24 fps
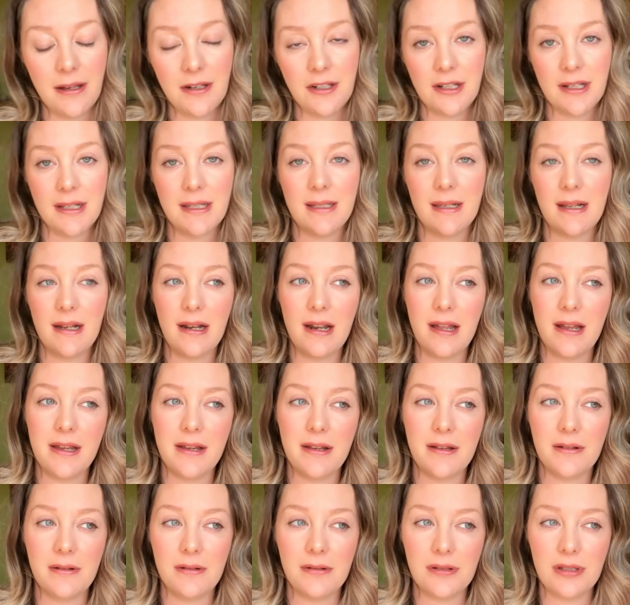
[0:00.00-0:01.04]
Just
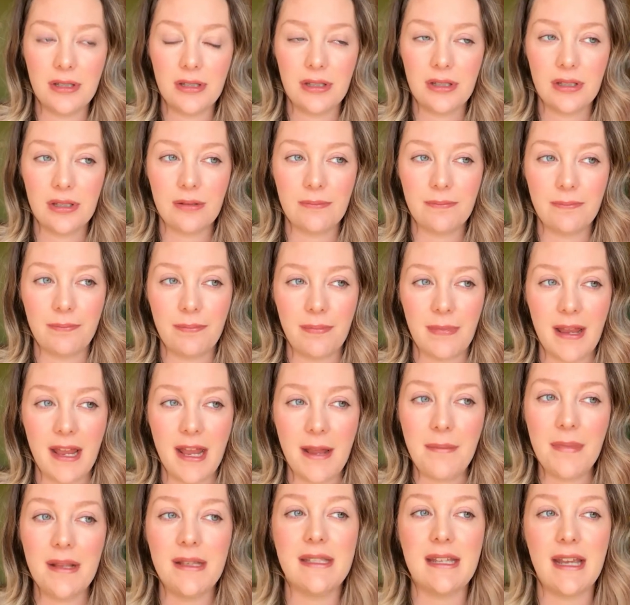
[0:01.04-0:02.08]
like
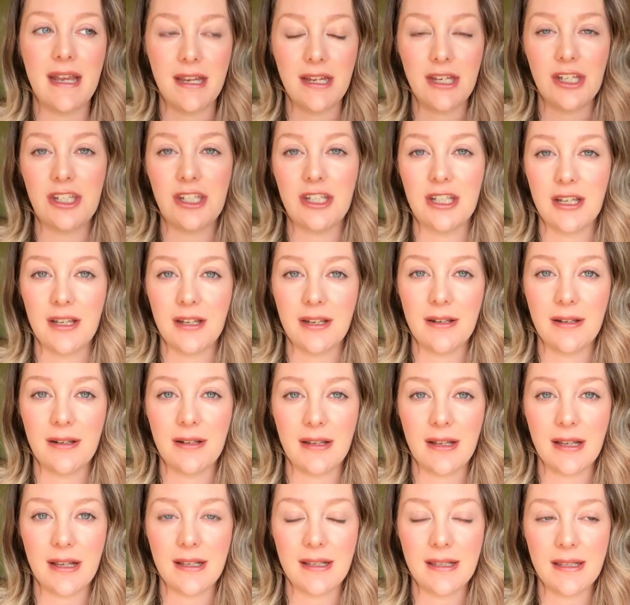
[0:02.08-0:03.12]
imitation
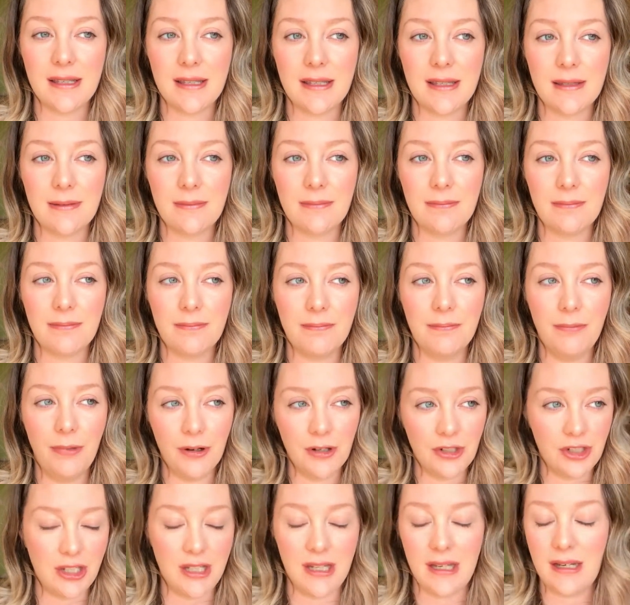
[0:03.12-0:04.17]
is
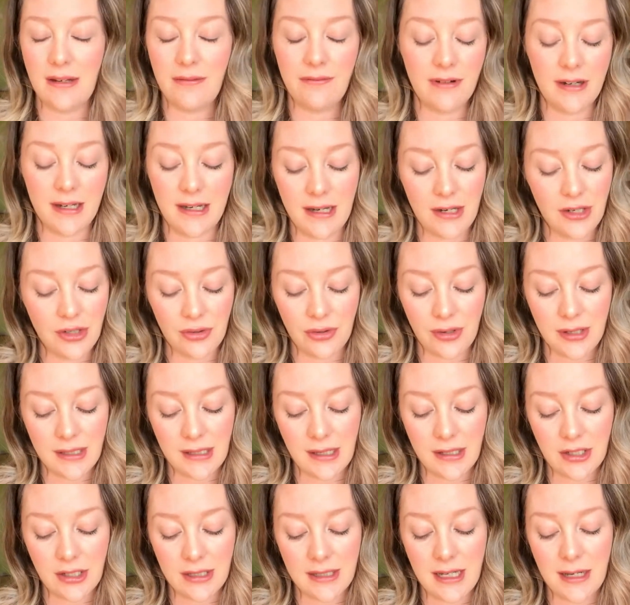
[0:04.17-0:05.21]
what she really enjoys,
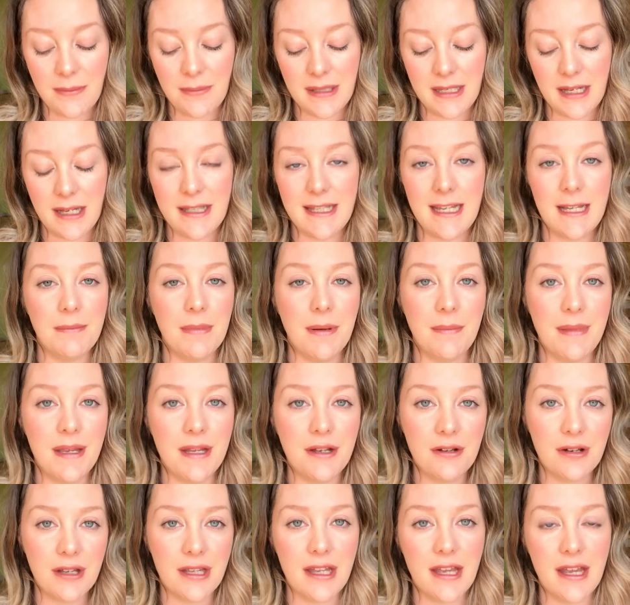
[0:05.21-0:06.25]
like just imitating mummy
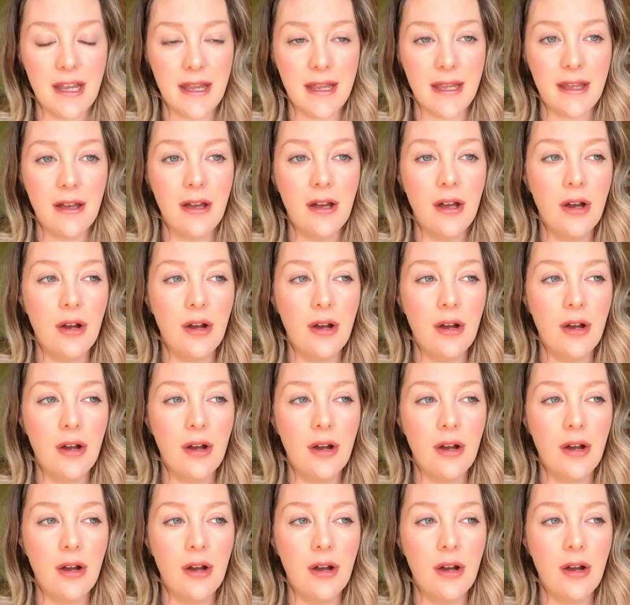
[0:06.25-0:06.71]
cooking